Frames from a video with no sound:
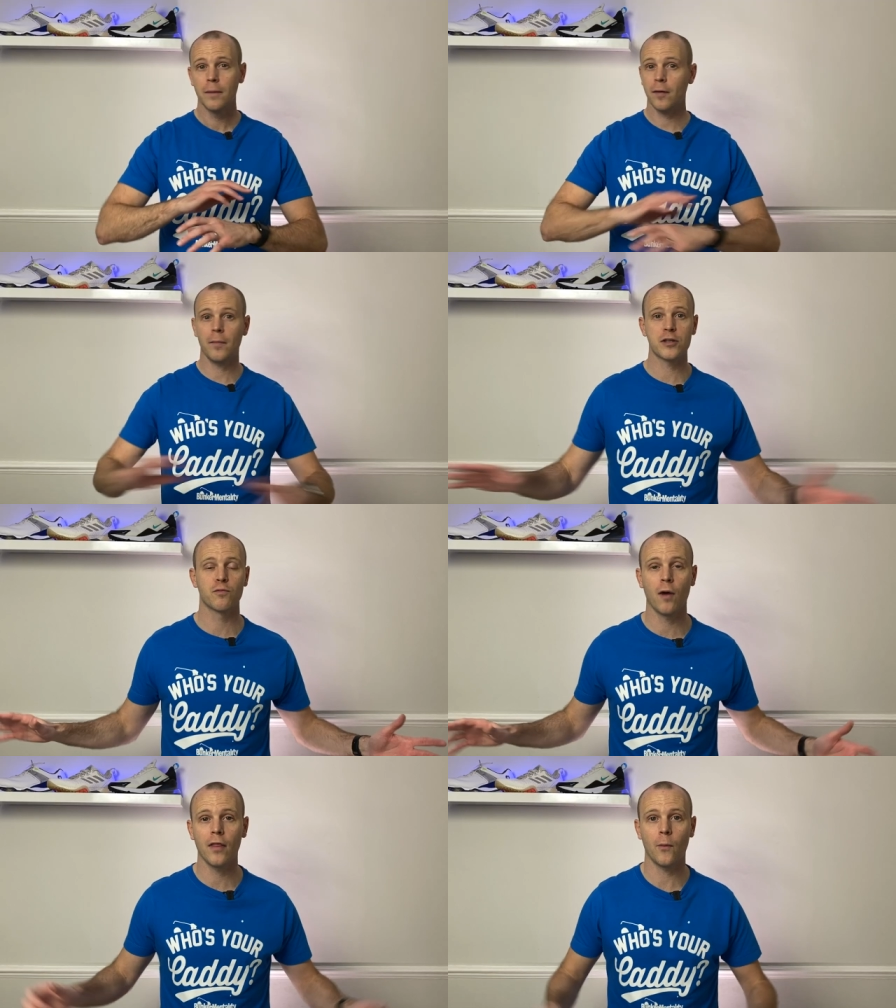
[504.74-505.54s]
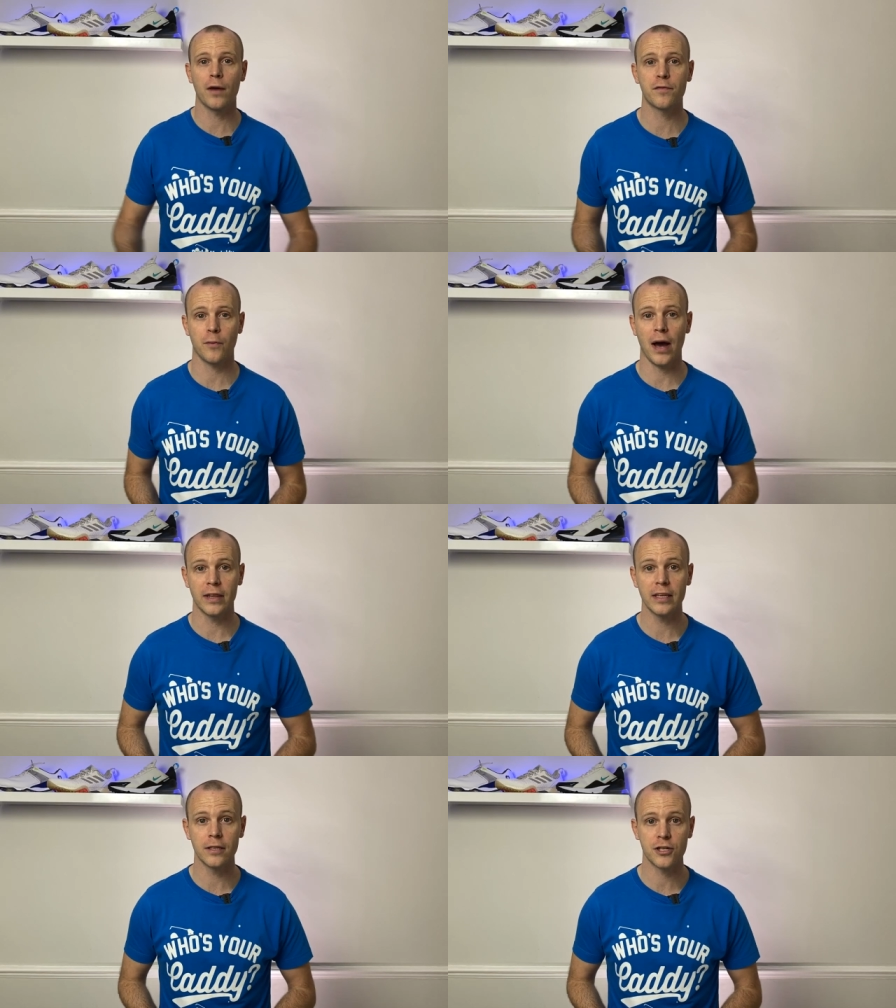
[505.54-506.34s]
pretty much right the way throughout
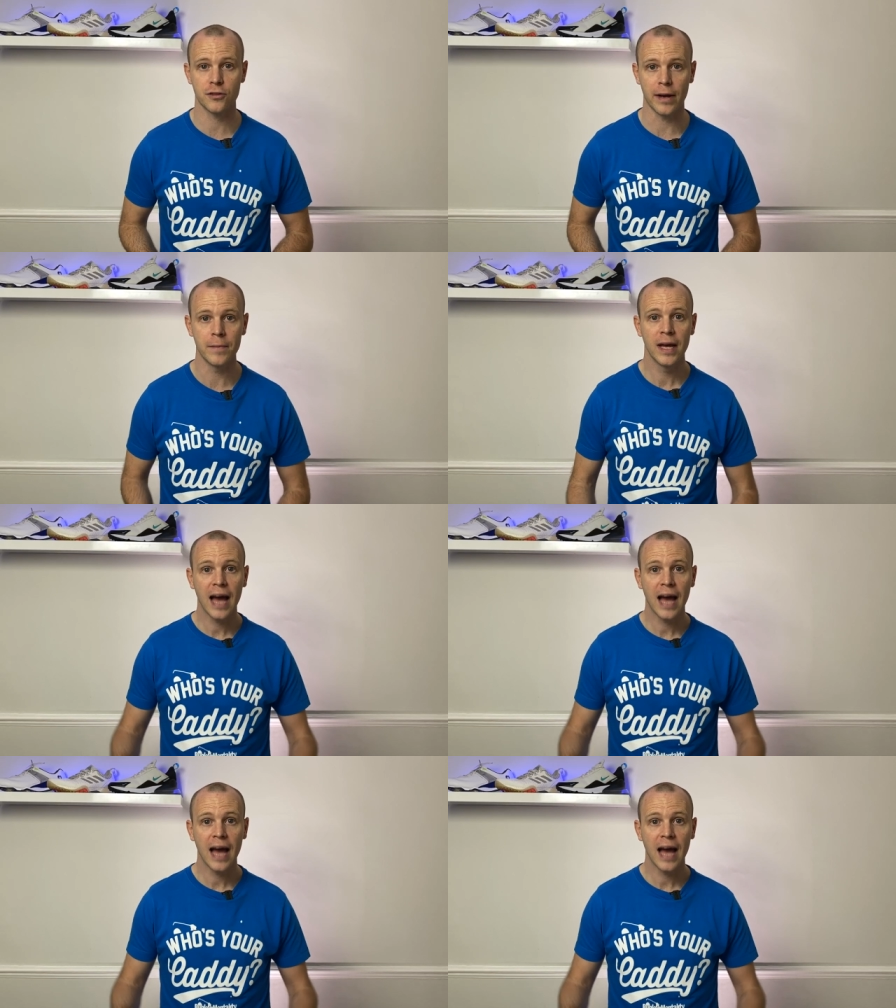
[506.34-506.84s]
the industry.